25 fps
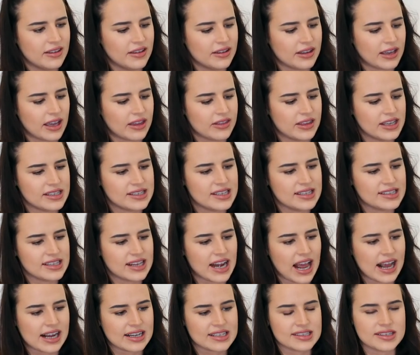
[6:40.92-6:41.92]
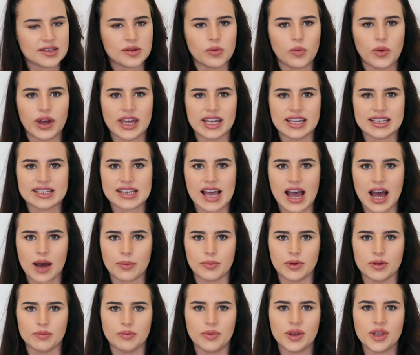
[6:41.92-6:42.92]
Okay, this is an accident waiting to
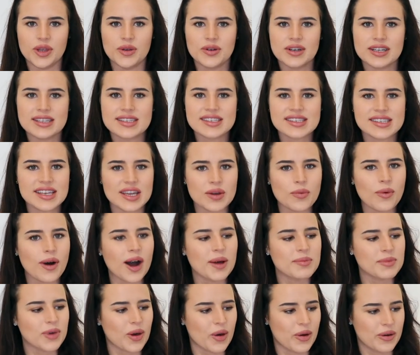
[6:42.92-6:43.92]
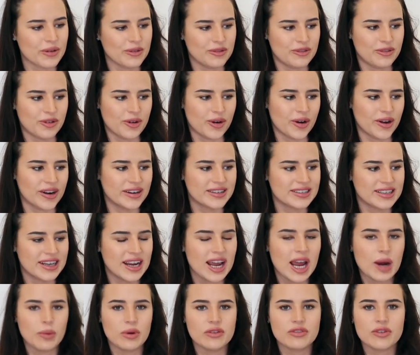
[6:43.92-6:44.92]
happen, but you can see what I'm going for.
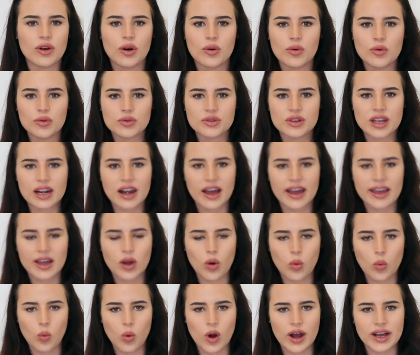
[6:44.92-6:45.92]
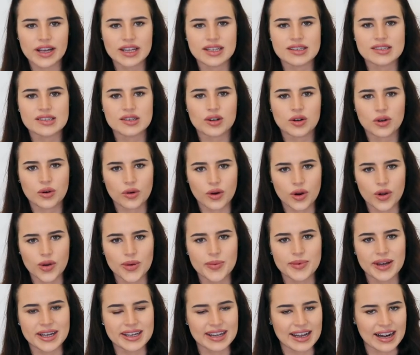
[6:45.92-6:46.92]
We've got all the like white,
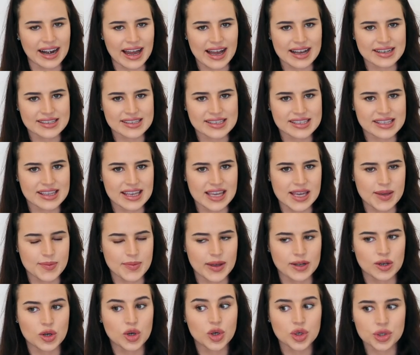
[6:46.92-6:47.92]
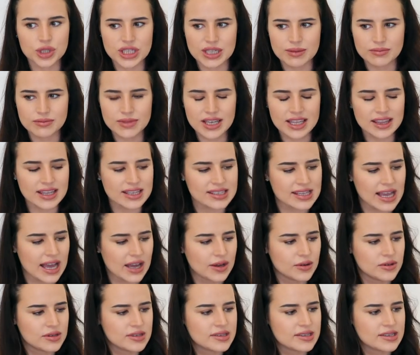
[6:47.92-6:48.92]
chrome, and glass theme and cream in this
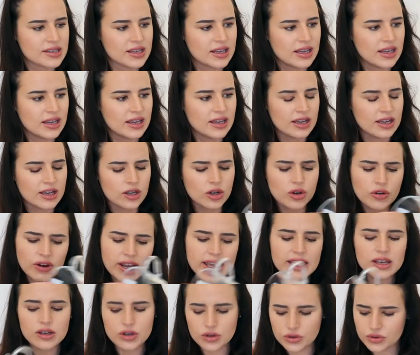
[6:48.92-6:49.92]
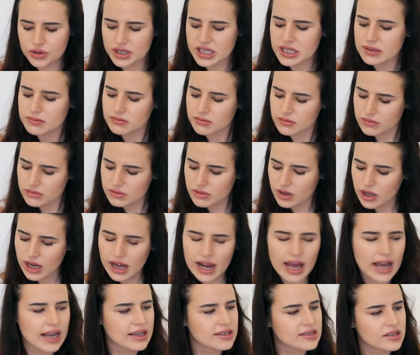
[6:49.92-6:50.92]
house. Grey, cream,
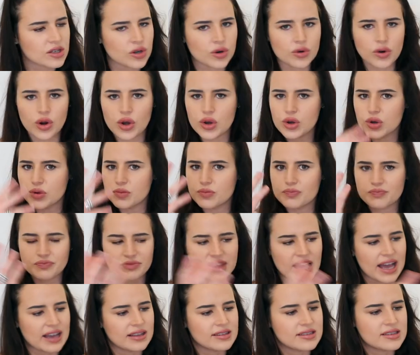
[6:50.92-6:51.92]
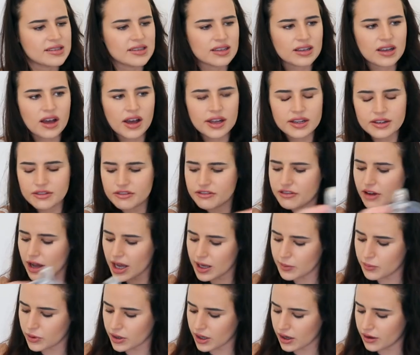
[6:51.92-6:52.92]
glass, chrome, that's the kind of
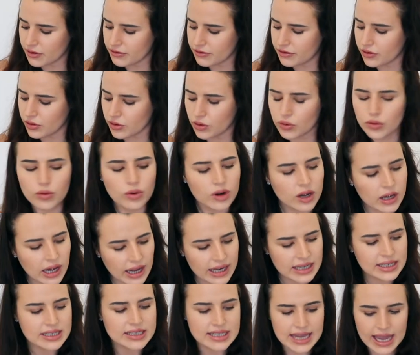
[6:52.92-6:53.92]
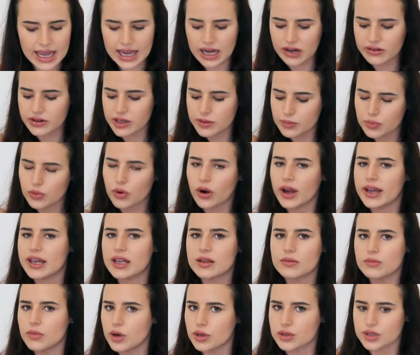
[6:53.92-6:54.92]
vibe we're going for. All light, airy, bright,
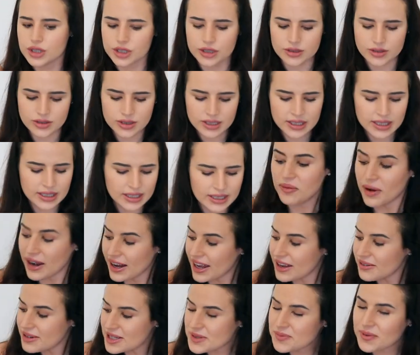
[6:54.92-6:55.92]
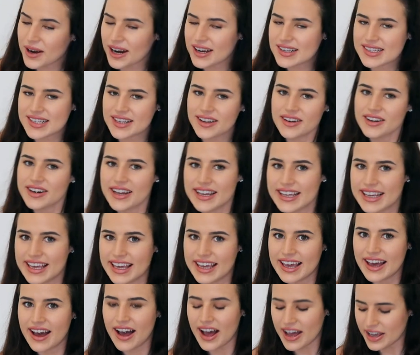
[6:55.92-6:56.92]
and modern. When I was browsing on
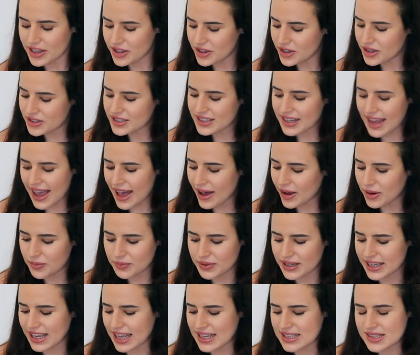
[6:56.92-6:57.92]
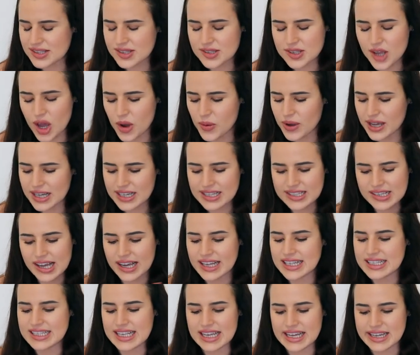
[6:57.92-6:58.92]
IKEA, I couldn't help but get so
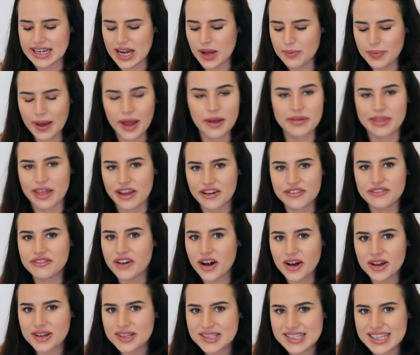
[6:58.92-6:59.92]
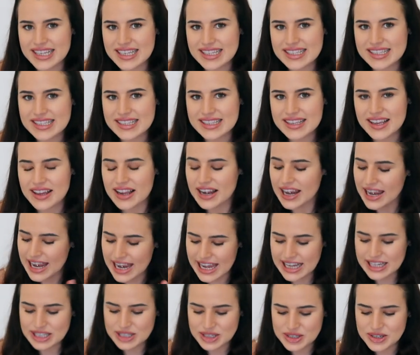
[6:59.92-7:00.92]
excited about their vases.
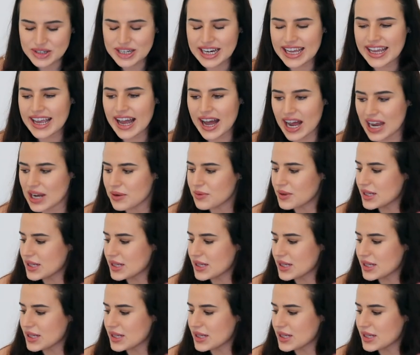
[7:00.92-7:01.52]
Literally, I